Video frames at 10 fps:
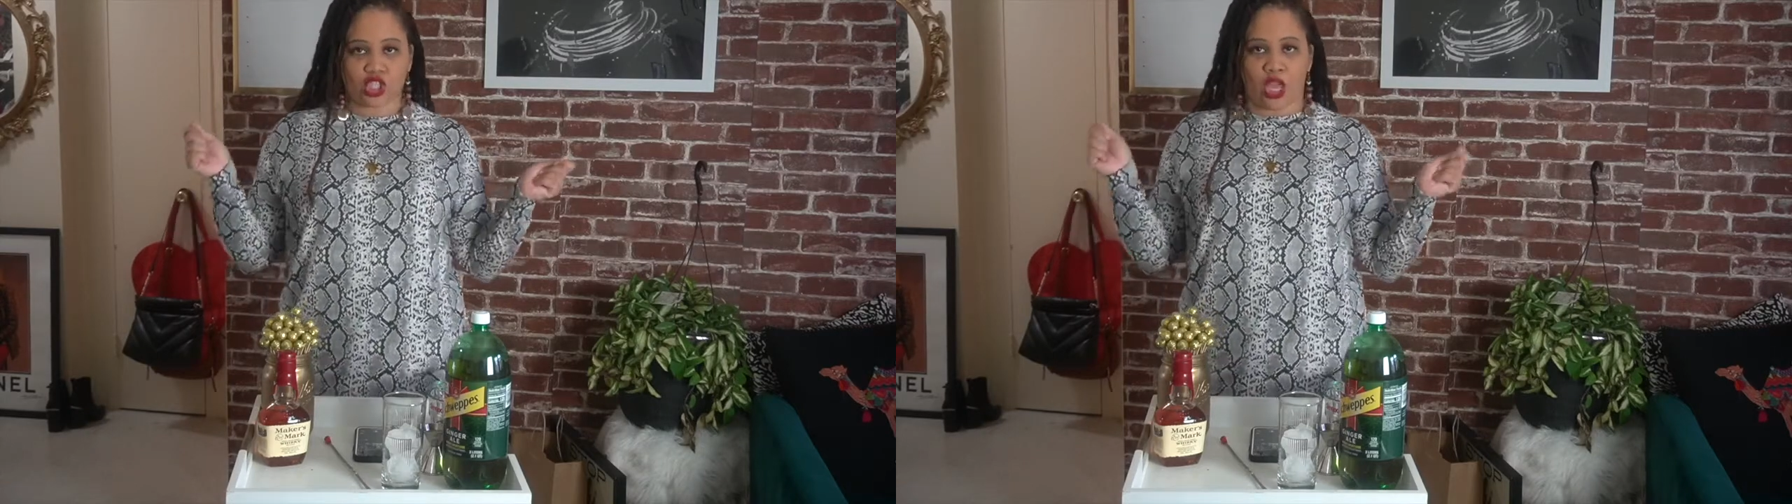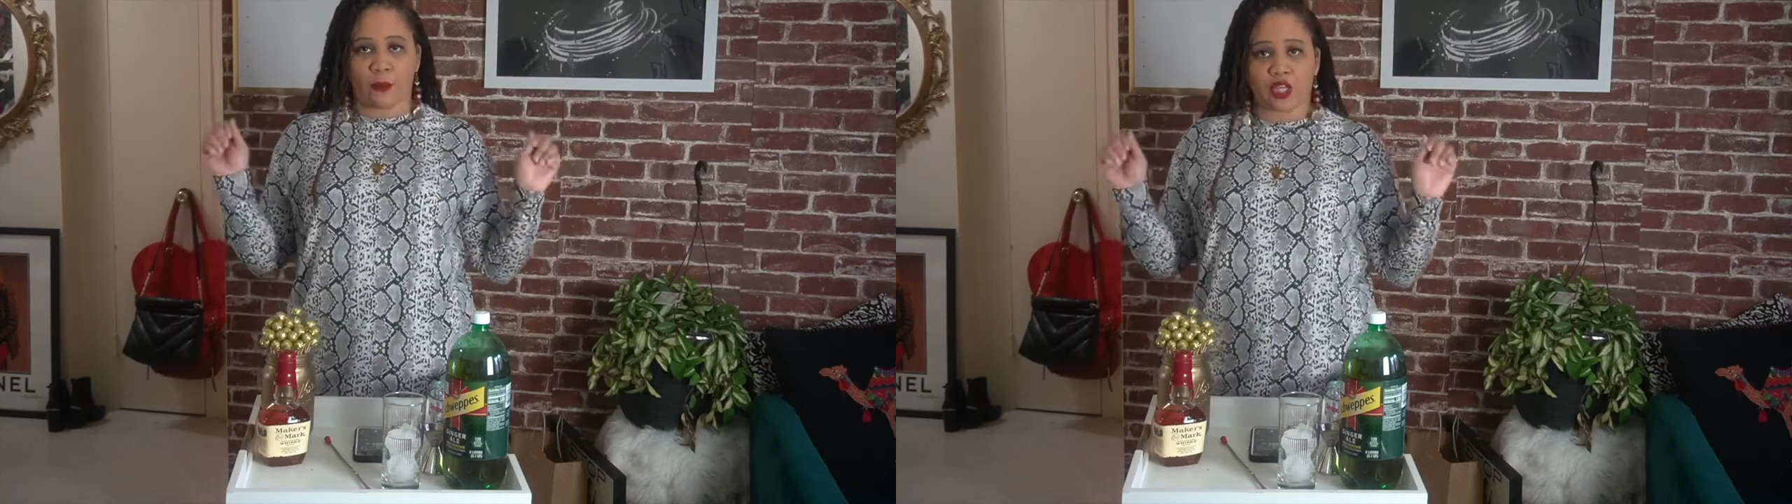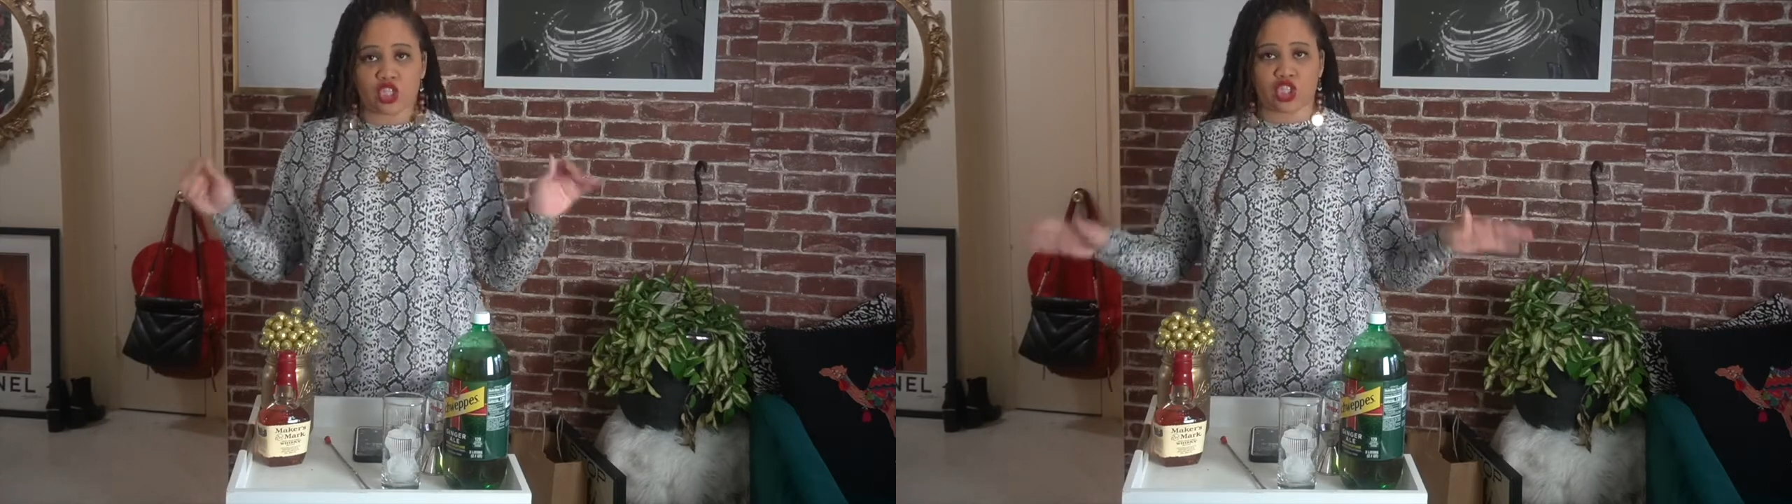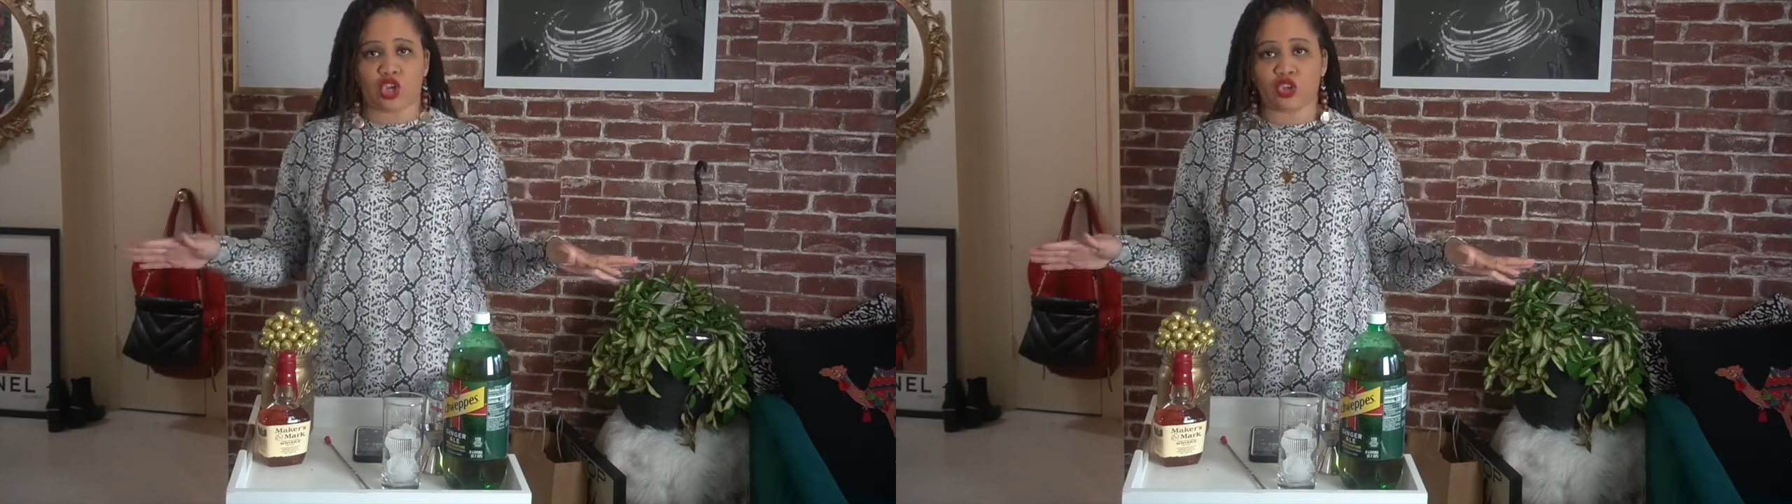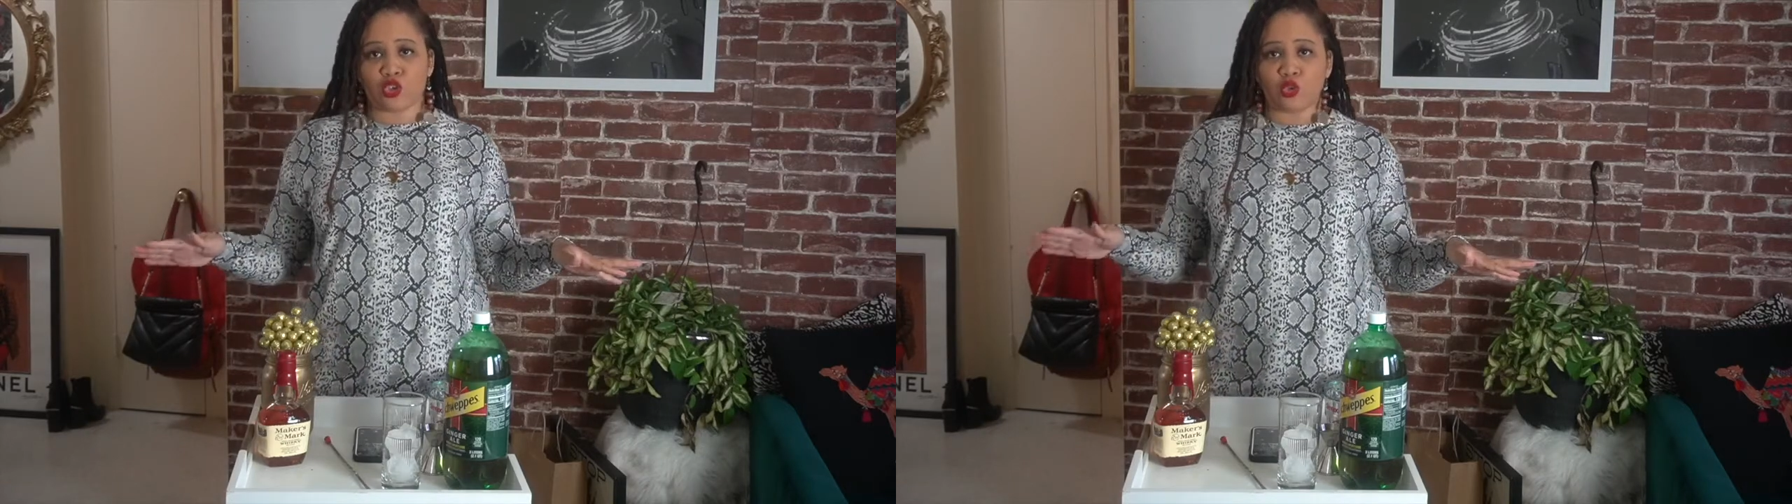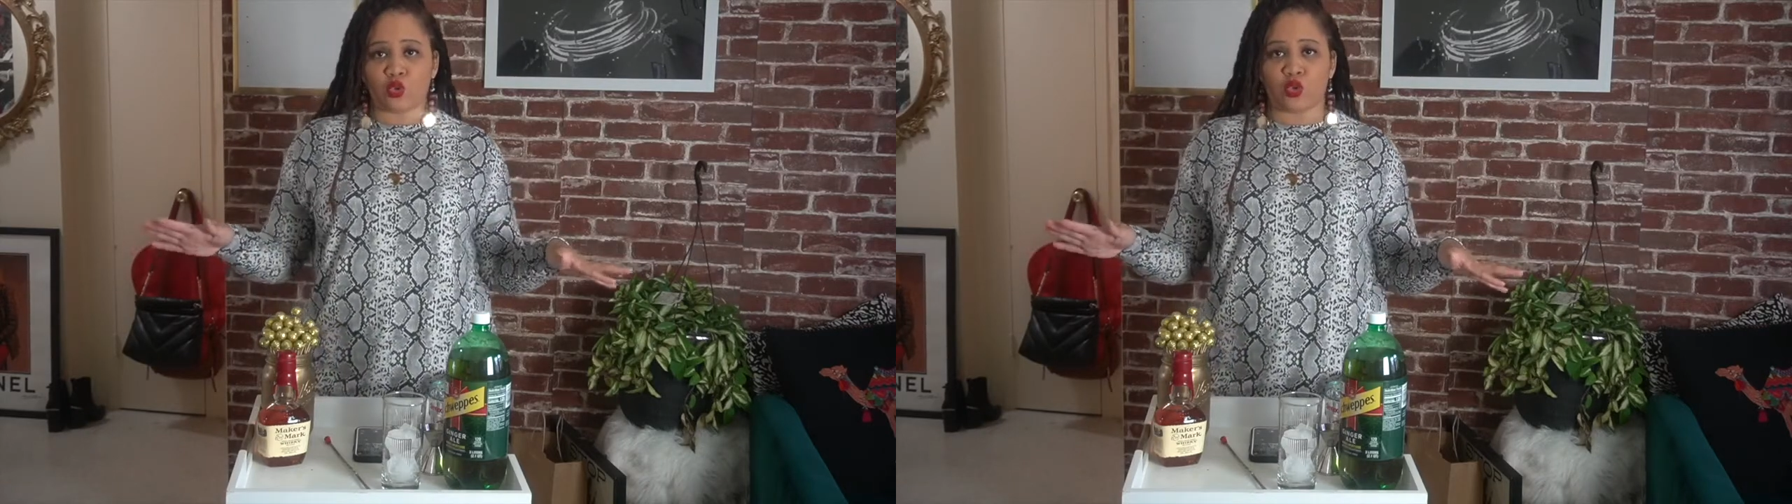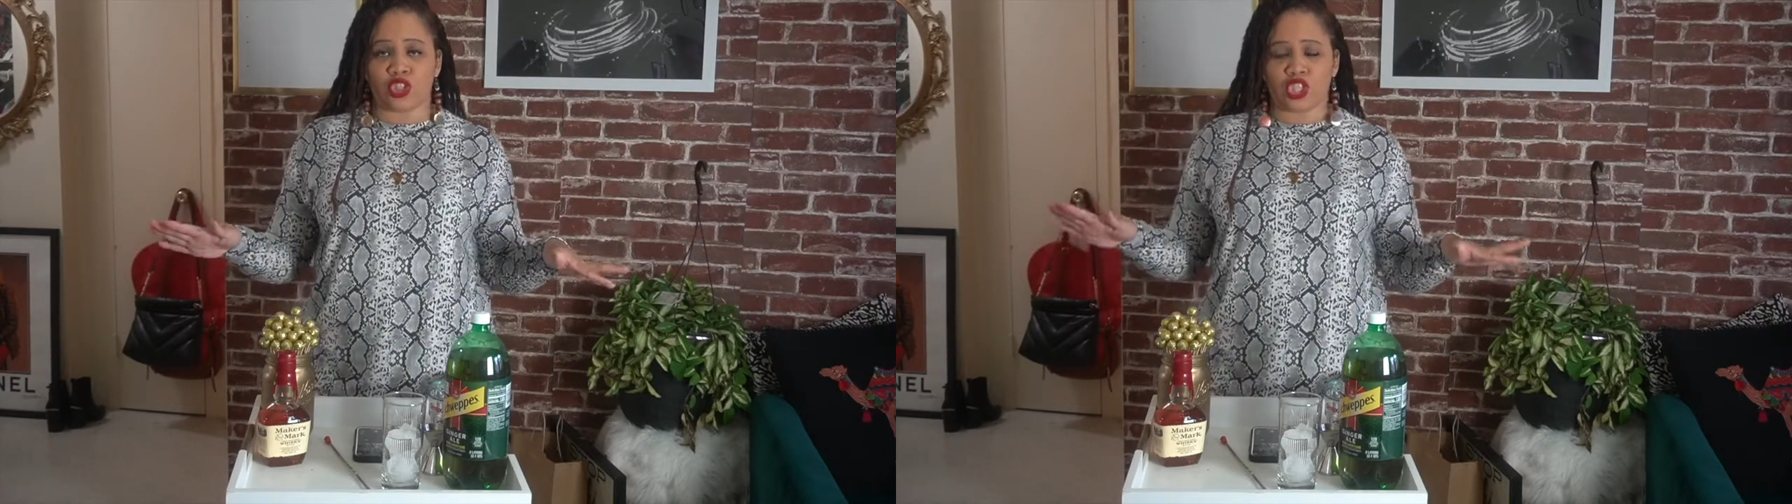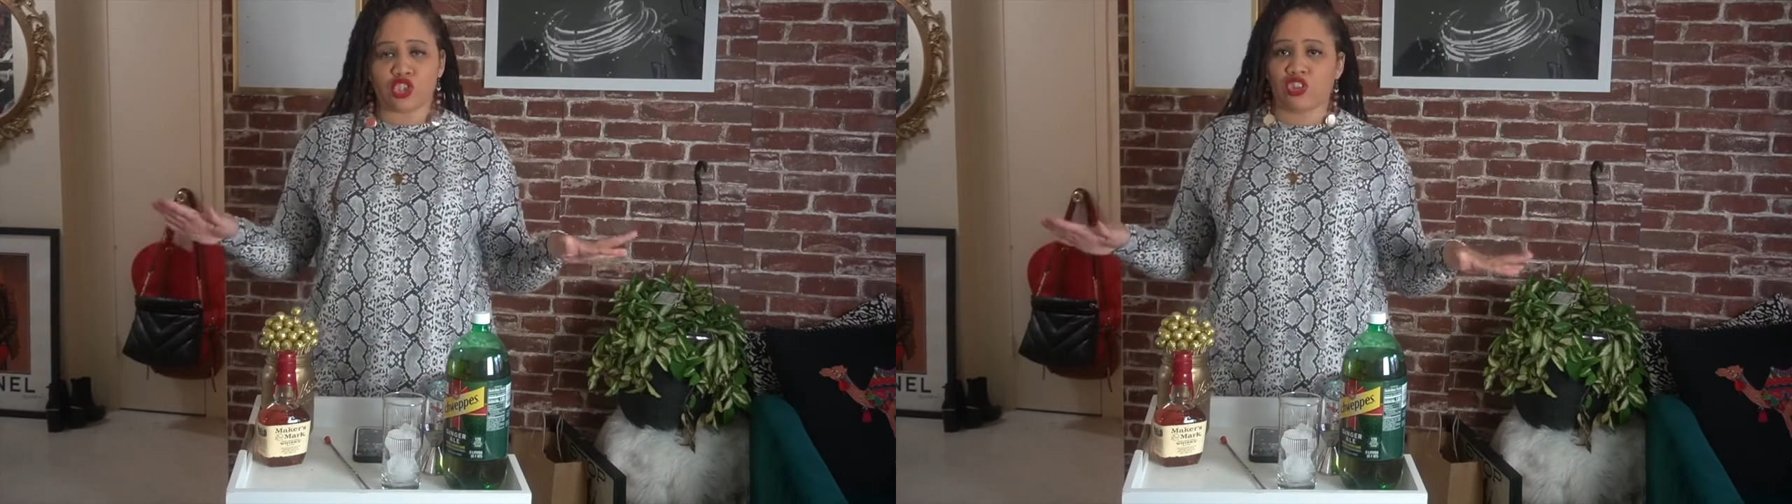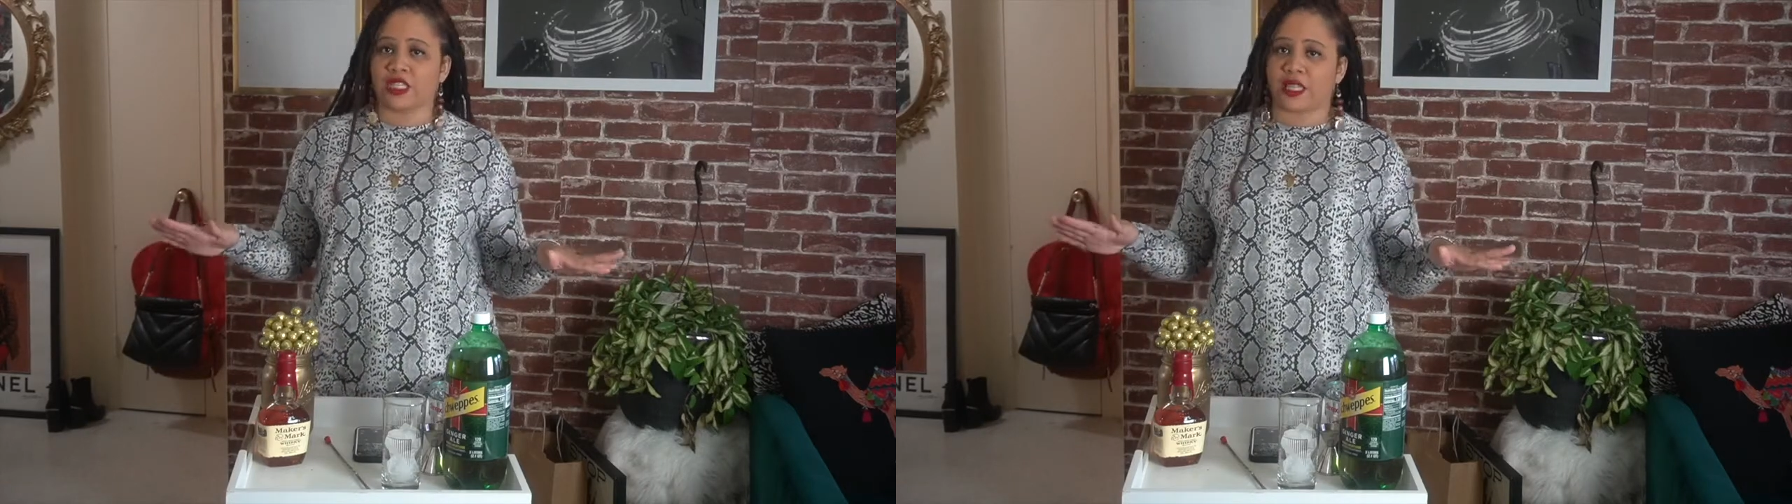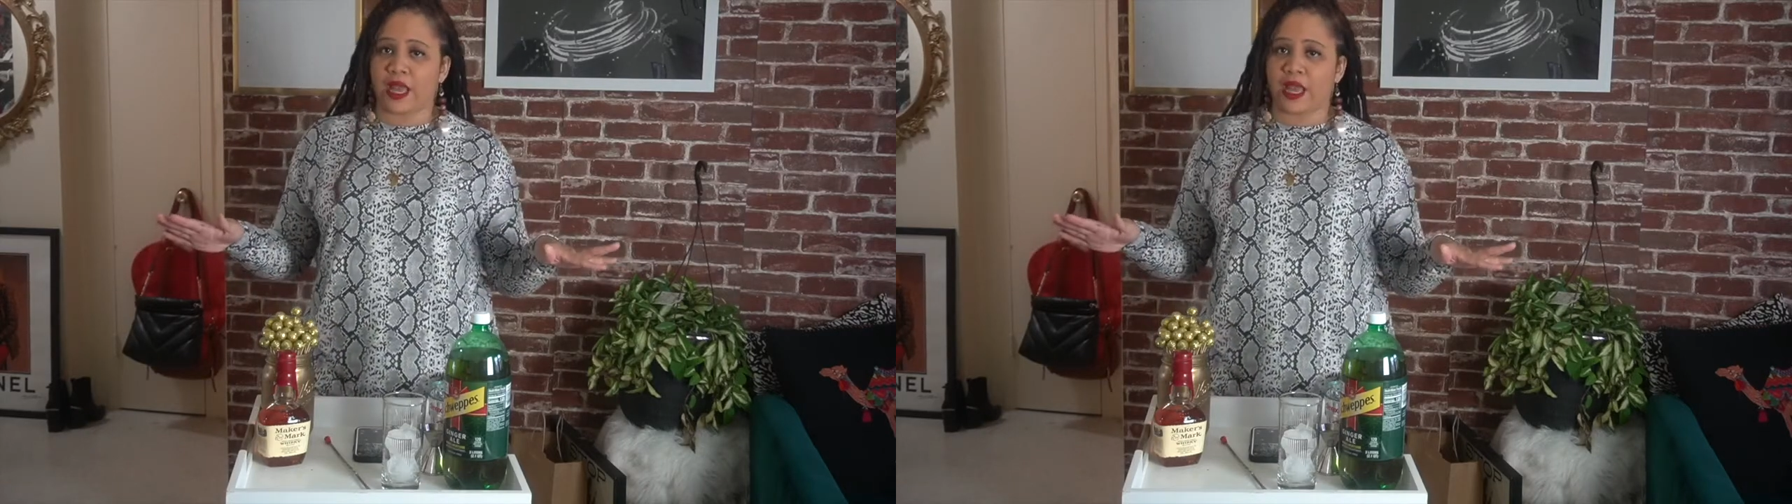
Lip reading: gonna show you this drink that